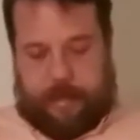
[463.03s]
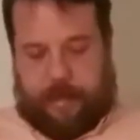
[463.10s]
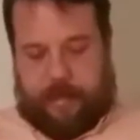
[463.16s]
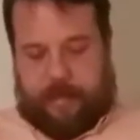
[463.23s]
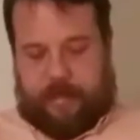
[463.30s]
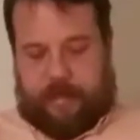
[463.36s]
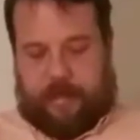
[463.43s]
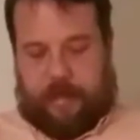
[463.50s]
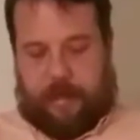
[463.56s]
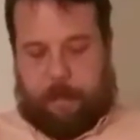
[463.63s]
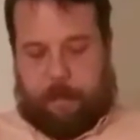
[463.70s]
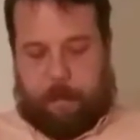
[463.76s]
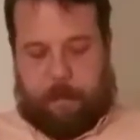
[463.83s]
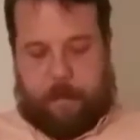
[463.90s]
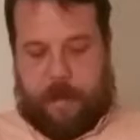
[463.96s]
This is the
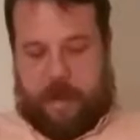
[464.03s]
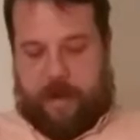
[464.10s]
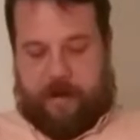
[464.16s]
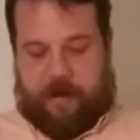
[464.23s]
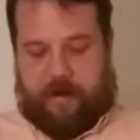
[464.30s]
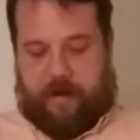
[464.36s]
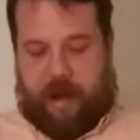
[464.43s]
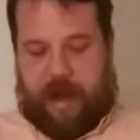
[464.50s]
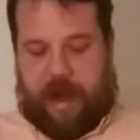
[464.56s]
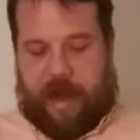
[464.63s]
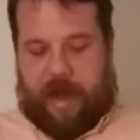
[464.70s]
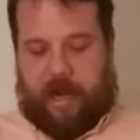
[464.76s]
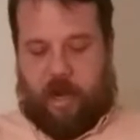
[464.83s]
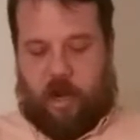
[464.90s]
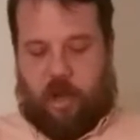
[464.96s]
beer
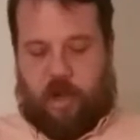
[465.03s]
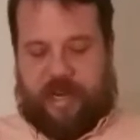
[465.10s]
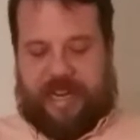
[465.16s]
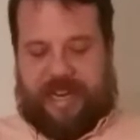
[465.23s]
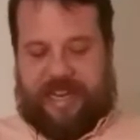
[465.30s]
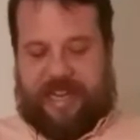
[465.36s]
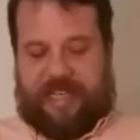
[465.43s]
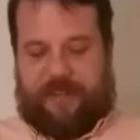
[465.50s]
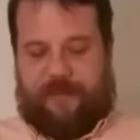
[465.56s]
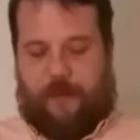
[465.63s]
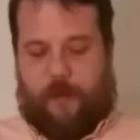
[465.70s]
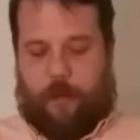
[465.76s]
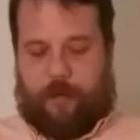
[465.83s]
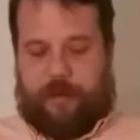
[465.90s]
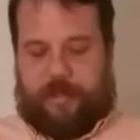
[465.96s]
I look least
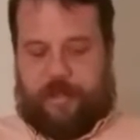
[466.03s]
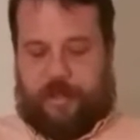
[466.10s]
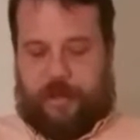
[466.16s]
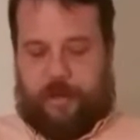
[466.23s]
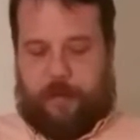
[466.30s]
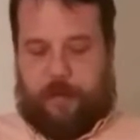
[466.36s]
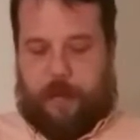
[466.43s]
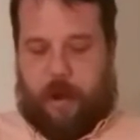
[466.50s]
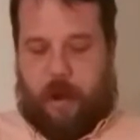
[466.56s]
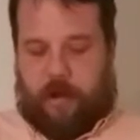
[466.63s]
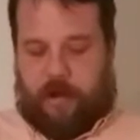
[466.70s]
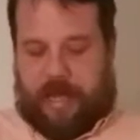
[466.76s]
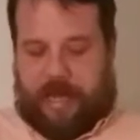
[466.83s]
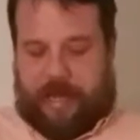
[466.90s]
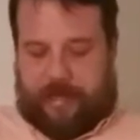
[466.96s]
forward to
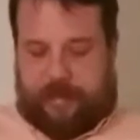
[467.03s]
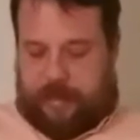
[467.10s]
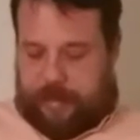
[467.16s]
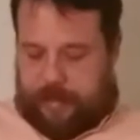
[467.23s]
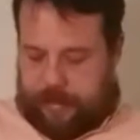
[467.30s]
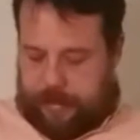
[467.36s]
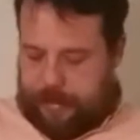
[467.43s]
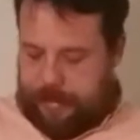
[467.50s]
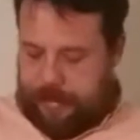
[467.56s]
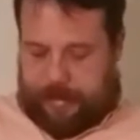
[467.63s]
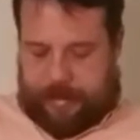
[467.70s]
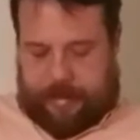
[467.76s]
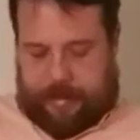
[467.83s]
bonging tonight.